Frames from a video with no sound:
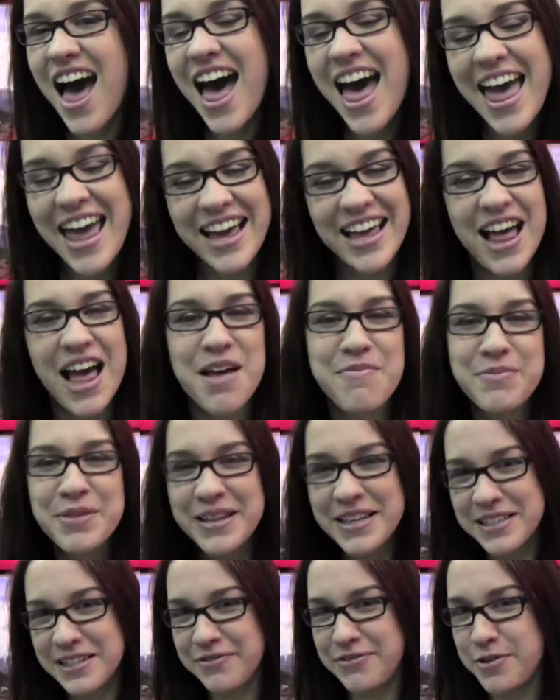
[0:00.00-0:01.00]
Hi, I'm
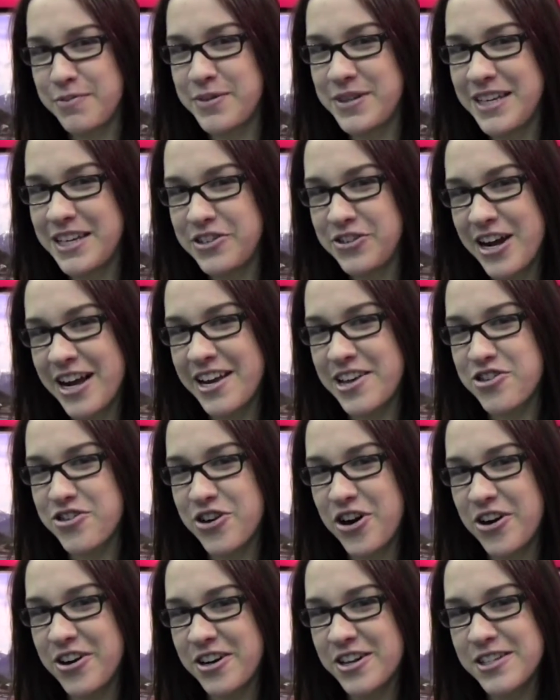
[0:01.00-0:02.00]
Melissa from Sea Dragon
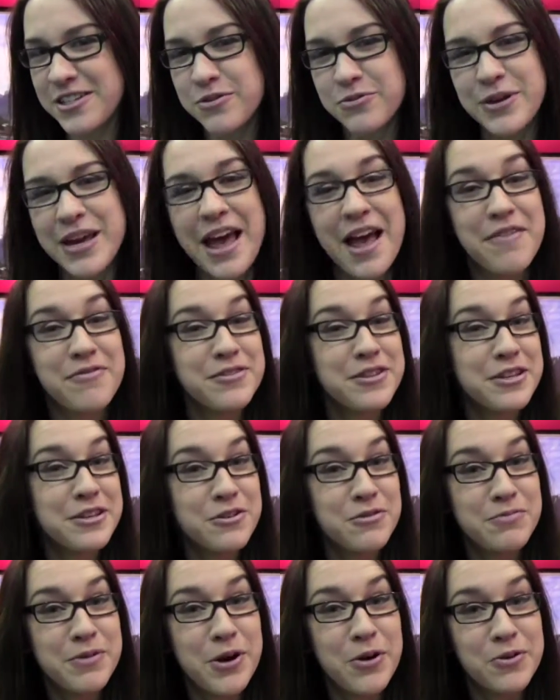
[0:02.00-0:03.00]
Charters. We have
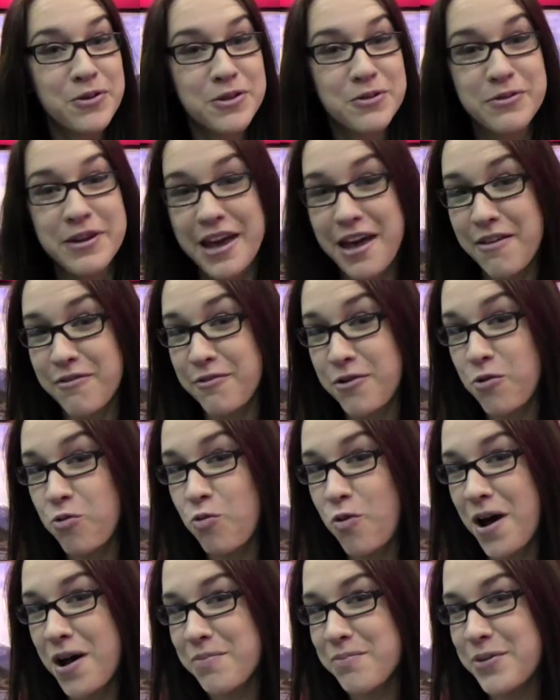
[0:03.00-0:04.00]
two boats. We have
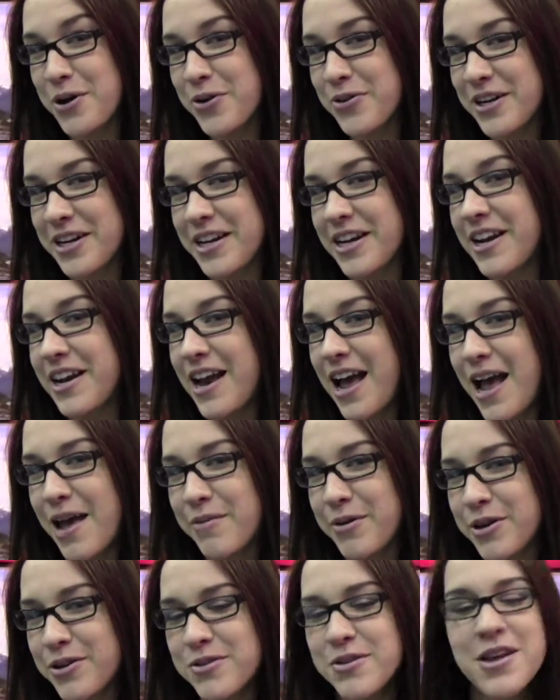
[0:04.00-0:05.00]
one boat in
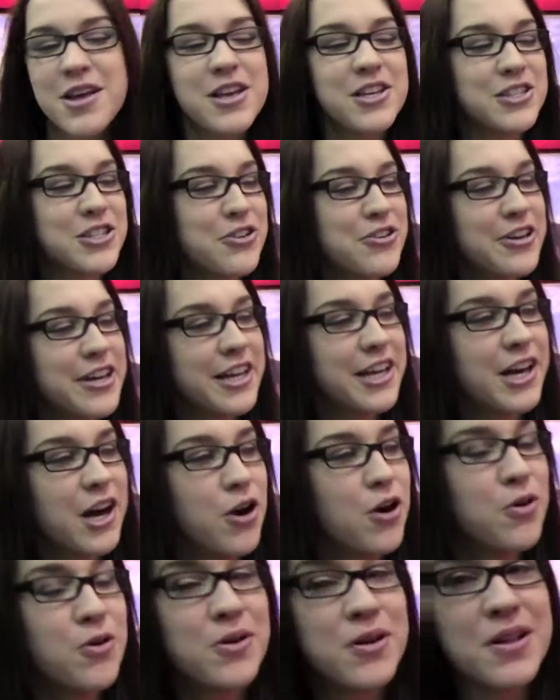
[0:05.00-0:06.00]
Nanaimo, so you can Which
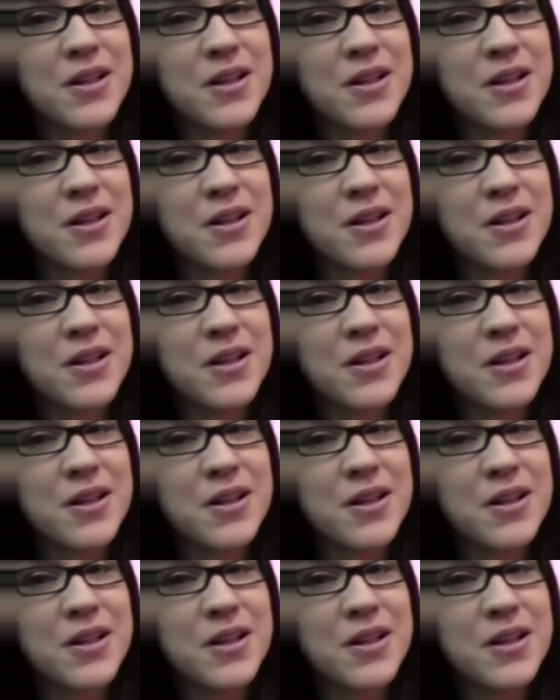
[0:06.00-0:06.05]
go... is the